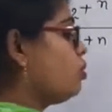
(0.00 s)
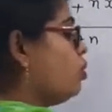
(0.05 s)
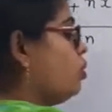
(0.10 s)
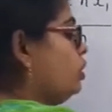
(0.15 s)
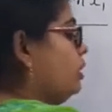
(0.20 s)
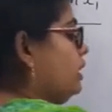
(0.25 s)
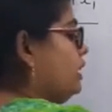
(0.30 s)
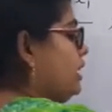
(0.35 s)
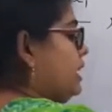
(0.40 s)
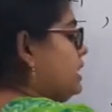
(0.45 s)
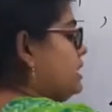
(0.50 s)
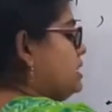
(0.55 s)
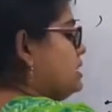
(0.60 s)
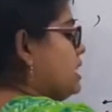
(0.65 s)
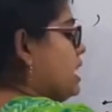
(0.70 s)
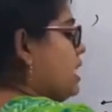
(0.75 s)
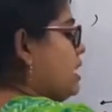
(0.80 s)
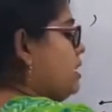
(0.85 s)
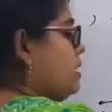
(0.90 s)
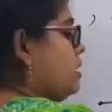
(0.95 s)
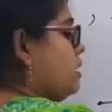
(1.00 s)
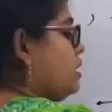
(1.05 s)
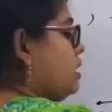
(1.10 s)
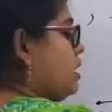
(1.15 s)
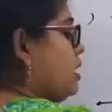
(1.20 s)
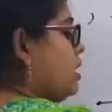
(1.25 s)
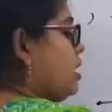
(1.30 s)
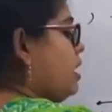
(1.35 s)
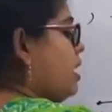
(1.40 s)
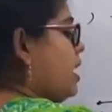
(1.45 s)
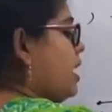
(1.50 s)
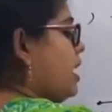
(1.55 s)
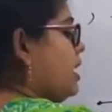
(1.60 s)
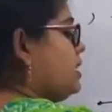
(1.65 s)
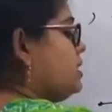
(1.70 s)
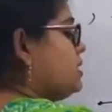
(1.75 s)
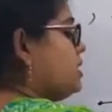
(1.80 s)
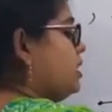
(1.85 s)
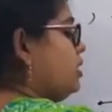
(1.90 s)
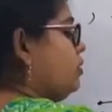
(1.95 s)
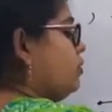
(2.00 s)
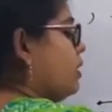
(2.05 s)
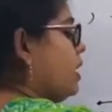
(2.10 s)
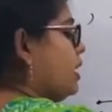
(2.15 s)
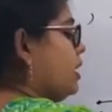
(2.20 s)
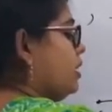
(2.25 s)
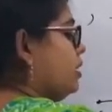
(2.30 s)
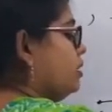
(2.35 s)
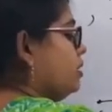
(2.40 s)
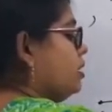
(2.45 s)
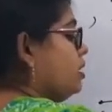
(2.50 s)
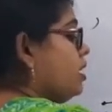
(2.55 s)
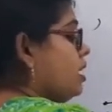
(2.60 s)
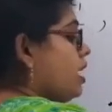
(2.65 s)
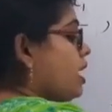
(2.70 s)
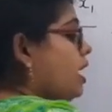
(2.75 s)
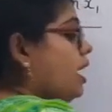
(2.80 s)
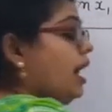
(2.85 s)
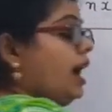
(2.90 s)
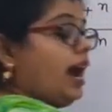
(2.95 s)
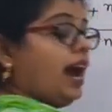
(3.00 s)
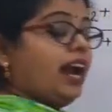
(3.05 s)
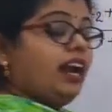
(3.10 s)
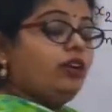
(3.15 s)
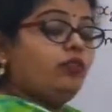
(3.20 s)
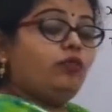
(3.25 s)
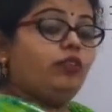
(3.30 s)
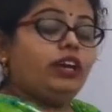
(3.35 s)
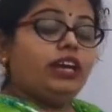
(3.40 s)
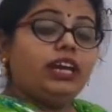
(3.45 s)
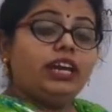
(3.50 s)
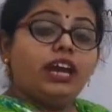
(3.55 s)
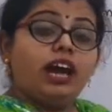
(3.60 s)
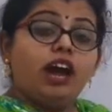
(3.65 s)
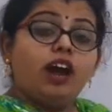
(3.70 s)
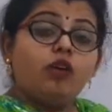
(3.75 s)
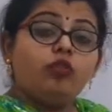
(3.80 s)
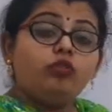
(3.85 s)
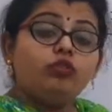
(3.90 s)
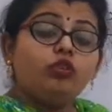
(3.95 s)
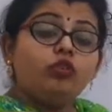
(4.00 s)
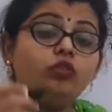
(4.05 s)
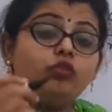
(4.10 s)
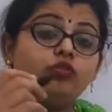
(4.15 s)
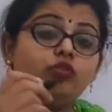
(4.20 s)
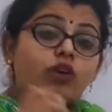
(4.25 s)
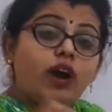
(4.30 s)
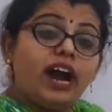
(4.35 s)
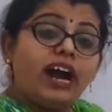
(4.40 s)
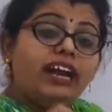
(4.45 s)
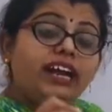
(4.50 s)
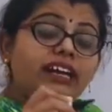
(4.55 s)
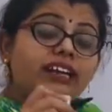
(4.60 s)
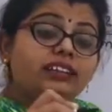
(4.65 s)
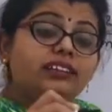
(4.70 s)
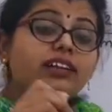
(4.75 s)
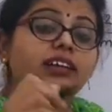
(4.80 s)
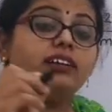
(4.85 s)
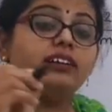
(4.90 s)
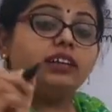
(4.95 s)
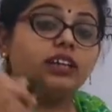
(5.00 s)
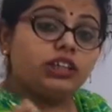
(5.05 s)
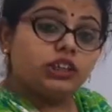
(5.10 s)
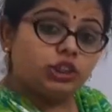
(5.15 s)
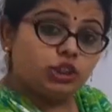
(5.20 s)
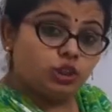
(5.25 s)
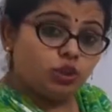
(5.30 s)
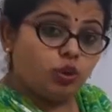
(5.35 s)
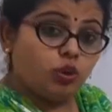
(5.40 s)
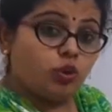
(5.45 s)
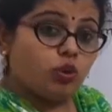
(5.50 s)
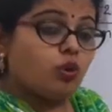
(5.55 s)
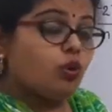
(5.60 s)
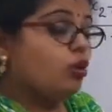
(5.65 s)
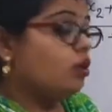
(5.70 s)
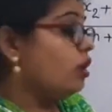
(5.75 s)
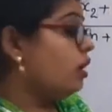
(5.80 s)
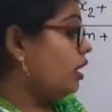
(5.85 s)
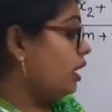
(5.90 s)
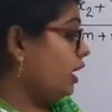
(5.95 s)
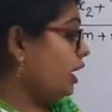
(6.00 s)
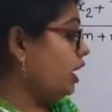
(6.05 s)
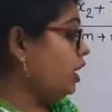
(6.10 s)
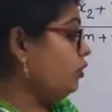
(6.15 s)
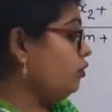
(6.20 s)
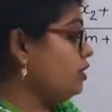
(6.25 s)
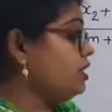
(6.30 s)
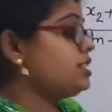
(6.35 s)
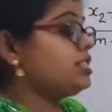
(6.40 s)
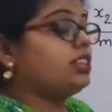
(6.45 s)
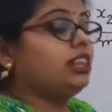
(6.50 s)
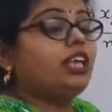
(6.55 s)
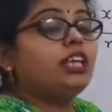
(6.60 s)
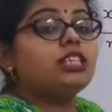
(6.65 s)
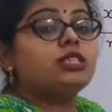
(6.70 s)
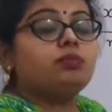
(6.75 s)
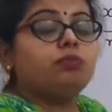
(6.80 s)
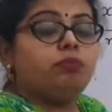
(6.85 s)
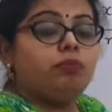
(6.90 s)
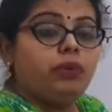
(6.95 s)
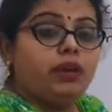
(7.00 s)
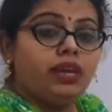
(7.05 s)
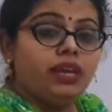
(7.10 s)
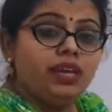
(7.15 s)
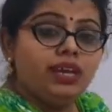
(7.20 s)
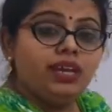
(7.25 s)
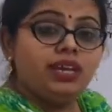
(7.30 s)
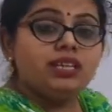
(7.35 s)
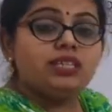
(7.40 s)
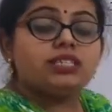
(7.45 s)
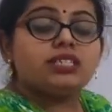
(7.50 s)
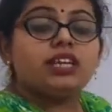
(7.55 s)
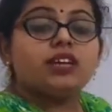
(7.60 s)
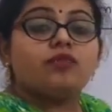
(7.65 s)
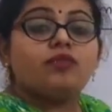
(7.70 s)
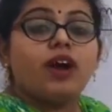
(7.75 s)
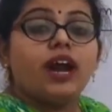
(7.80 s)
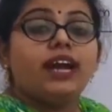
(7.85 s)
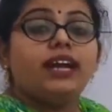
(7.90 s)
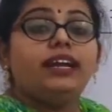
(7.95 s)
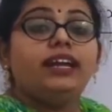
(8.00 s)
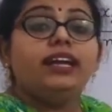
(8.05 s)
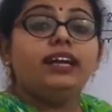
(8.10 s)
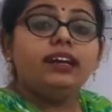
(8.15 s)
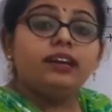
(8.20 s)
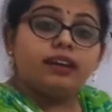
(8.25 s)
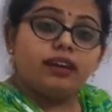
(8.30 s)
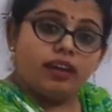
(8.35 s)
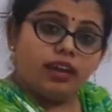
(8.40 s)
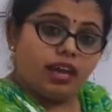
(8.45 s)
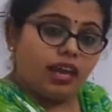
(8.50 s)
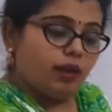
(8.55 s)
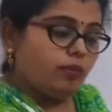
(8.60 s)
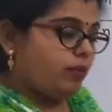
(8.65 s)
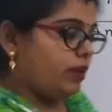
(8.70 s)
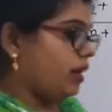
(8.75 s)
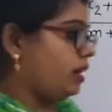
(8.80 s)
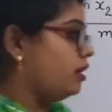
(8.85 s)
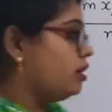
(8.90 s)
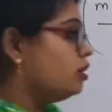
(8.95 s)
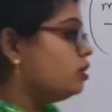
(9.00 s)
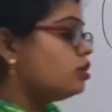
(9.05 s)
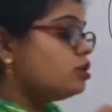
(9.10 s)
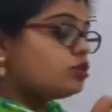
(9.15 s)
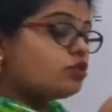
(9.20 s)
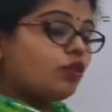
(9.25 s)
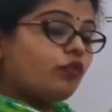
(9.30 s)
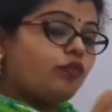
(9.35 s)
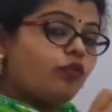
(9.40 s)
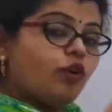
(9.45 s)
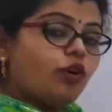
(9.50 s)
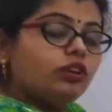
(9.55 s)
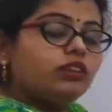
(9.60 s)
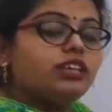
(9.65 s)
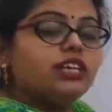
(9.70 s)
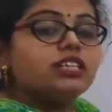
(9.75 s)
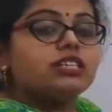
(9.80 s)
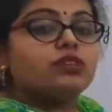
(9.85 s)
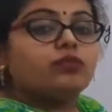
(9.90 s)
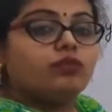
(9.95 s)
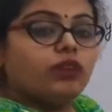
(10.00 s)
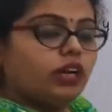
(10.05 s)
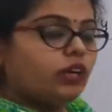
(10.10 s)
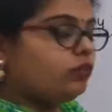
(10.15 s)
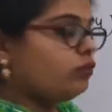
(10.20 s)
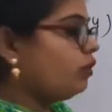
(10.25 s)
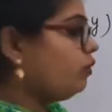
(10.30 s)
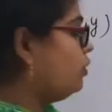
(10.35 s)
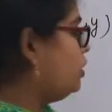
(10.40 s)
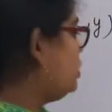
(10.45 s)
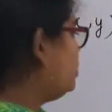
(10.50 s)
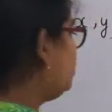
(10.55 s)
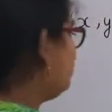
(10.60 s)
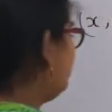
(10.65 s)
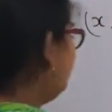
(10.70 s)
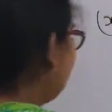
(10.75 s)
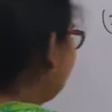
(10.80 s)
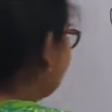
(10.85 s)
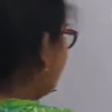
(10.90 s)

coordinates are x and y, and we have to find the ratio in which this P is dividing AB. So for this what we will do,